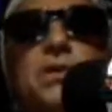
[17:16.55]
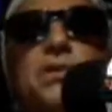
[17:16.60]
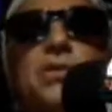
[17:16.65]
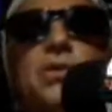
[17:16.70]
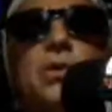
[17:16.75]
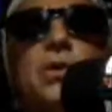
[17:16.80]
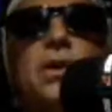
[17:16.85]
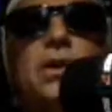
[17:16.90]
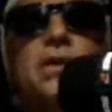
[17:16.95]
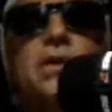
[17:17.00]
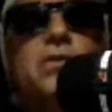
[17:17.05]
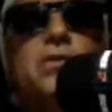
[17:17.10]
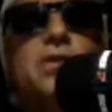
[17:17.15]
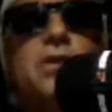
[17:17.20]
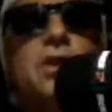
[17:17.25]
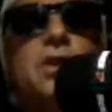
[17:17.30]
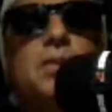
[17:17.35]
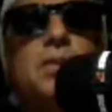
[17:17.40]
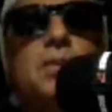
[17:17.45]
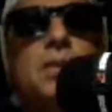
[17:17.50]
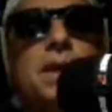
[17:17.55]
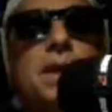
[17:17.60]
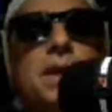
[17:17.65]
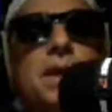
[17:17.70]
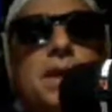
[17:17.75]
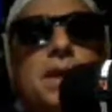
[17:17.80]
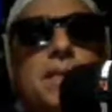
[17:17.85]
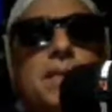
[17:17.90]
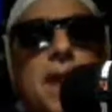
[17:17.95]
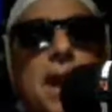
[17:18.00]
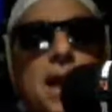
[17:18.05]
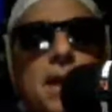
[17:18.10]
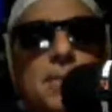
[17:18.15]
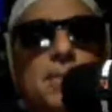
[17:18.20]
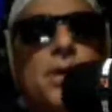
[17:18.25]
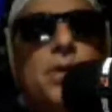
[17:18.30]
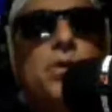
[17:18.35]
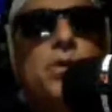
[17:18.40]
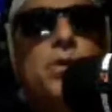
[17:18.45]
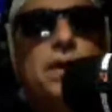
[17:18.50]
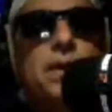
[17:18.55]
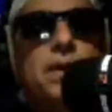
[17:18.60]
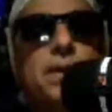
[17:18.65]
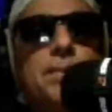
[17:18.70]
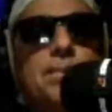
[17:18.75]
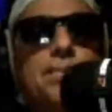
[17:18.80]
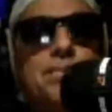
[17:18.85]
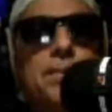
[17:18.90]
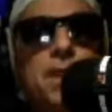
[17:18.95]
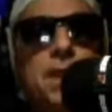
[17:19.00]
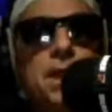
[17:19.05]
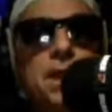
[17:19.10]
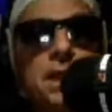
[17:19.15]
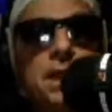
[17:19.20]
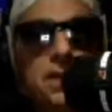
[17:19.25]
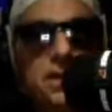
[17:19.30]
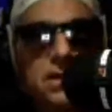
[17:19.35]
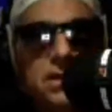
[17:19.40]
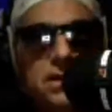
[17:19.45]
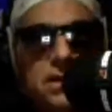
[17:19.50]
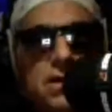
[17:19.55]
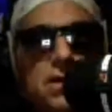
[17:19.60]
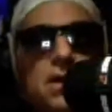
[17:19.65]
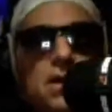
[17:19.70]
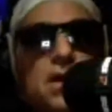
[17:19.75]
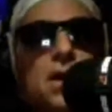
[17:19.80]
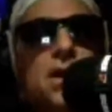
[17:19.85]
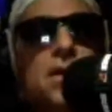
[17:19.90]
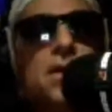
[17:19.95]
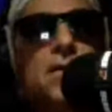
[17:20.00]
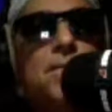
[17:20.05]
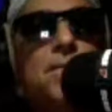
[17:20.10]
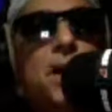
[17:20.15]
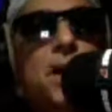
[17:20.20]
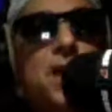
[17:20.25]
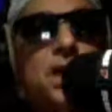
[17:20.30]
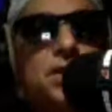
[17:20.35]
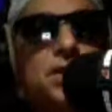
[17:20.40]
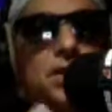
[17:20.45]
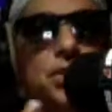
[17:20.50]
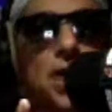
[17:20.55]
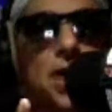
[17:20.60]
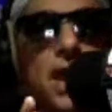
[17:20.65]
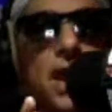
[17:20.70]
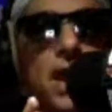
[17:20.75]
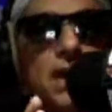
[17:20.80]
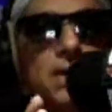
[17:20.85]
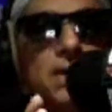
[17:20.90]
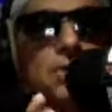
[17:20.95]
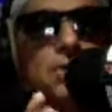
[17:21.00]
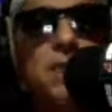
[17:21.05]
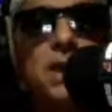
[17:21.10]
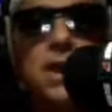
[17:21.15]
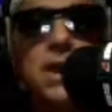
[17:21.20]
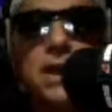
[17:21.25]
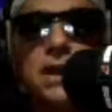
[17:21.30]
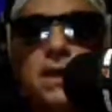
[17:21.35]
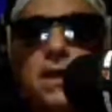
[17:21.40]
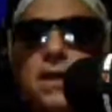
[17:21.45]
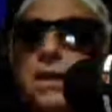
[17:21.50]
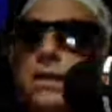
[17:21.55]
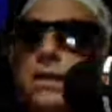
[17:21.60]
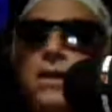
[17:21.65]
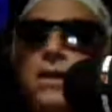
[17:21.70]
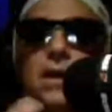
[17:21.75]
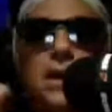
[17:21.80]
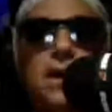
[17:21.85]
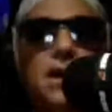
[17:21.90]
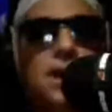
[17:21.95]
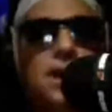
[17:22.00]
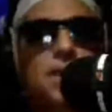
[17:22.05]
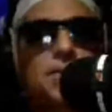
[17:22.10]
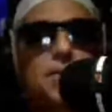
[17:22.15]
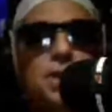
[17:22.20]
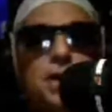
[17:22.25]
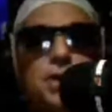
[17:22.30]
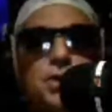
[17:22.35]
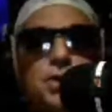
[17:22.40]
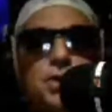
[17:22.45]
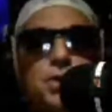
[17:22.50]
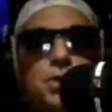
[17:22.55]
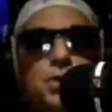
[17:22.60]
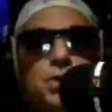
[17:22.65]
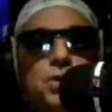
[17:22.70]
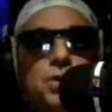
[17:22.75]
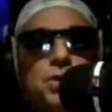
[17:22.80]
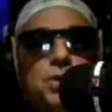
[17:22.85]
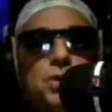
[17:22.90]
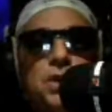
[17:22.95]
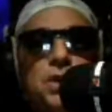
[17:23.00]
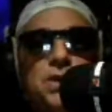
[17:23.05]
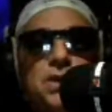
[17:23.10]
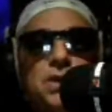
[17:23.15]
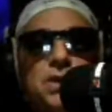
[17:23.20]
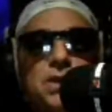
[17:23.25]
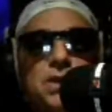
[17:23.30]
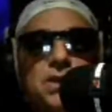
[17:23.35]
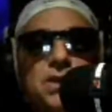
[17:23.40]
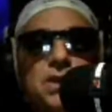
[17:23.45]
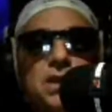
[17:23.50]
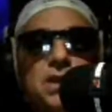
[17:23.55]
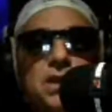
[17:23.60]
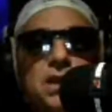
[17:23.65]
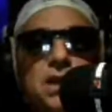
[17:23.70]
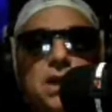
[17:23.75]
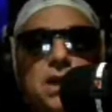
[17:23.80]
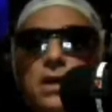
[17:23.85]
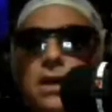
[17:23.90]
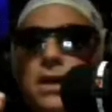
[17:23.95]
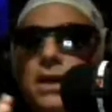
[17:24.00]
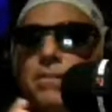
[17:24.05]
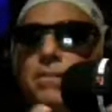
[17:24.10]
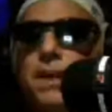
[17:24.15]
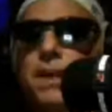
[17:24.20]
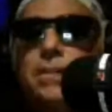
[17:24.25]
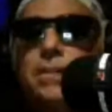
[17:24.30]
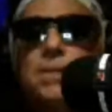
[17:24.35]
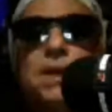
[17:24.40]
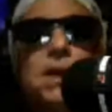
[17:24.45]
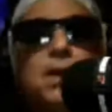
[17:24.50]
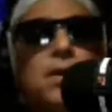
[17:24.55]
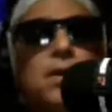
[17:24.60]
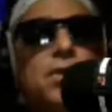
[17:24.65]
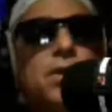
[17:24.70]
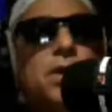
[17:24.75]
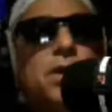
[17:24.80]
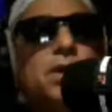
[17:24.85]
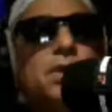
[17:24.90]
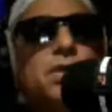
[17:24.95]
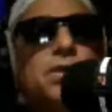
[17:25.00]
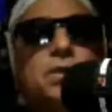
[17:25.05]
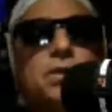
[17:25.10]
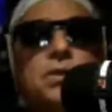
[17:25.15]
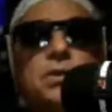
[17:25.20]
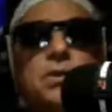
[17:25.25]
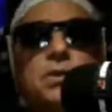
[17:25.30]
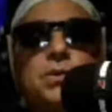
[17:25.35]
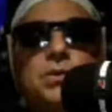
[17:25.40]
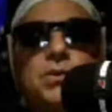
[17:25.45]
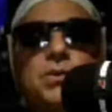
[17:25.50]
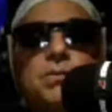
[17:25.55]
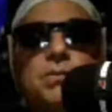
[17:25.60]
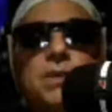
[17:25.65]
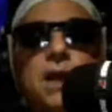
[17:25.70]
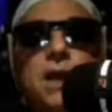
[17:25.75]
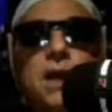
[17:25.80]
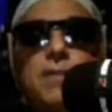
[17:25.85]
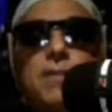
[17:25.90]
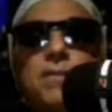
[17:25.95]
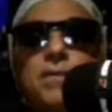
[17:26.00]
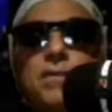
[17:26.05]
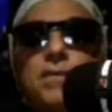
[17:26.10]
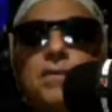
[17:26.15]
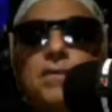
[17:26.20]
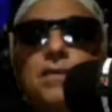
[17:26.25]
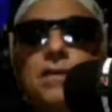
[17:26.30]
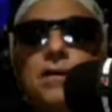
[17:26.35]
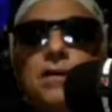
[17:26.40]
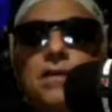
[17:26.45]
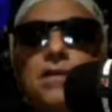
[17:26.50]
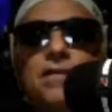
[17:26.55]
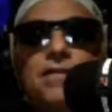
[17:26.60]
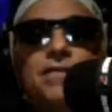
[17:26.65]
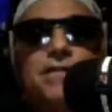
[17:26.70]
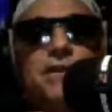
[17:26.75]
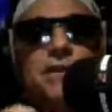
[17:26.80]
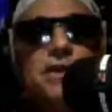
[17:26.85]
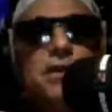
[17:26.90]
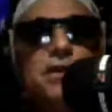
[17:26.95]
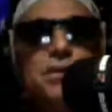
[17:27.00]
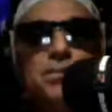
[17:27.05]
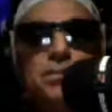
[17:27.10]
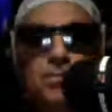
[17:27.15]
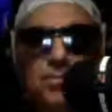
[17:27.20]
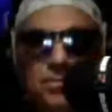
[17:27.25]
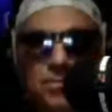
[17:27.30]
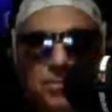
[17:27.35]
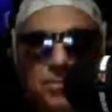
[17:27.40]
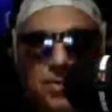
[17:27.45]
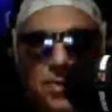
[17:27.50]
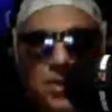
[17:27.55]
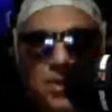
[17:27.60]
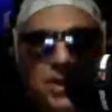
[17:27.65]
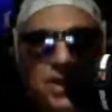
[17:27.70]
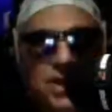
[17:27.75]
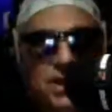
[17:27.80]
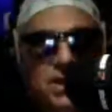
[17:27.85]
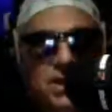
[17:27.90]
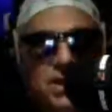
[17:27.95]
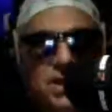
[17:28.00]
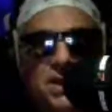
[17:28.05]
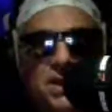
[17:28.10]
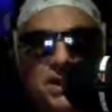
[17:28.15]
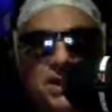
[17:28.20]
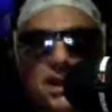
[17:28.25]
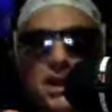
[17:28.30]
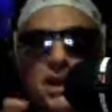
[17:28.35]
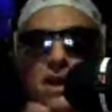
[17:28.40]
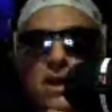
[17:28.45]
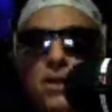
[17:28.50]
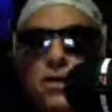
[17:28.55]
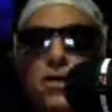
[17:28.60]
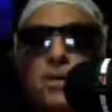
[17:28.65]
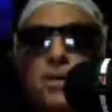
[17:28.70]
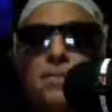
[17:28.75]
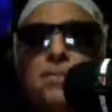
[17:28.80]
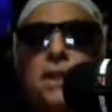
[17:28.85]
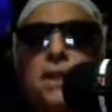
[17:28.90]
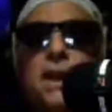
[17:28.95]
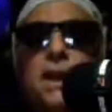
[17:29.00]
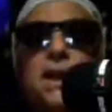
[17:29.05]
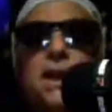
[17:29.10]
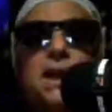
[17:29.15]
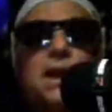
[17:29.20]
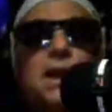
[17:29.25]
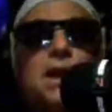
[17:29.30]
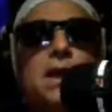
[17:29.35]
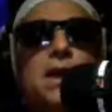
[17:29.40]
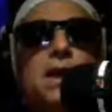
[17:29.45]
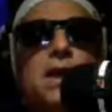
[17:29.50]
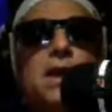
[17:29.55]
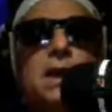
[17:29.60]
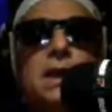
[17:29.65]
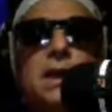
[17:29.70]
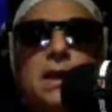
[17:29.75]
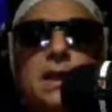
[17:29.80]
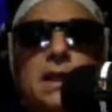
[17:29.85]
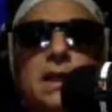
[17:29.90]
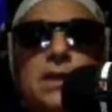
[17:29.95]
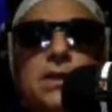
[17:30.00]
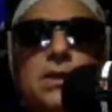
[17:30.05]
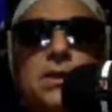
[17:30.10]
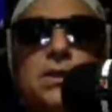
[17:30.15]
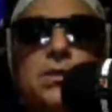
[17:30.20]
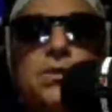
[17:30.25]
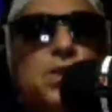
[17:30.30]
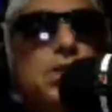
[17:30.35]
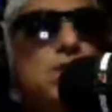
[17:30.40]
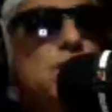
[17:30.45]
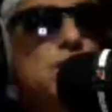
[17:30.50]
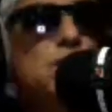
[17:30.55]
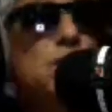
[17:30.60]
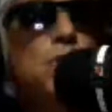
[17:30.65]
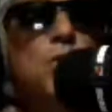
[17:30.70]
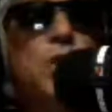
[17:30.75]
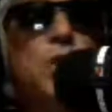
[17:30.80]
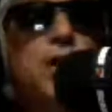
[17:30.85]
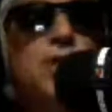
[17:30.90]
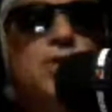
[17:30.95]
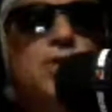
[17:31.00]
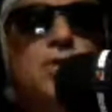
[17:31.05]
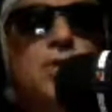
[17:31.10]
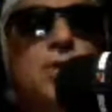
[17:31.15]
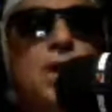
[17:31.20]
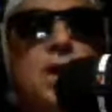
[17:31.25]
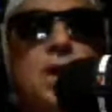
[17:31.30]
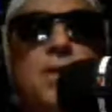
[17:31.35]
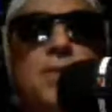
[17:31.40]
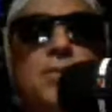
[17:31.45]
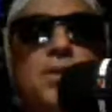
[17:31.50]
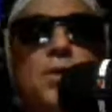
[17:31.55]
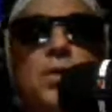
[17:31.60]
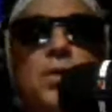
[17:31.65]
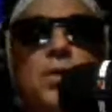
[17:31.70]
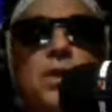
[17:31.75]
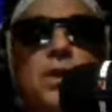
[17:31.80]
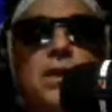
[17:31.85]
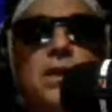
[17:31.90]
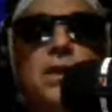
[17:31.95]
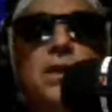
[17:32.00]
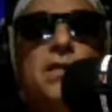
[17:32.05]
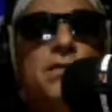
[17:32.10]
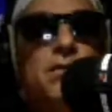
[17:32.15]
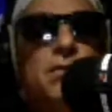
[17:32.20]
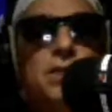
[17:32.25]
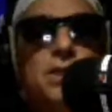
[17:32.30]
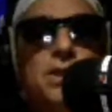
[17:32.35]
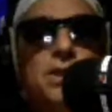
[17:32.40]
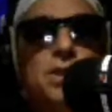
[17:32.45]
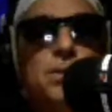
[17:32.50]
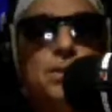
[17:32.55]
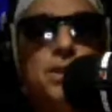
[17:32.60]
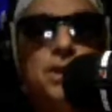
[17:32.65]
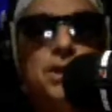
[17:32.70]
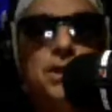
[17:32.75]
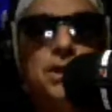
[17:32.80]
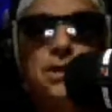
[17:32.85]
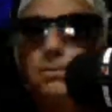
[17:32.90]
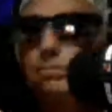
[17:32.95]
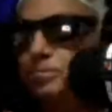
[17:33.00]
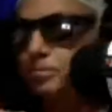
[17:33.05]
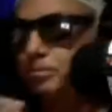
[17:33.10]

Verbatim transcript: So it is going to be the backbone and the meat of my tracks, man. And I'm not sure which direction it's going to go. It may be going to some type of uh, film production thing, or it may lead to just whatever. I'm going in at free spirit.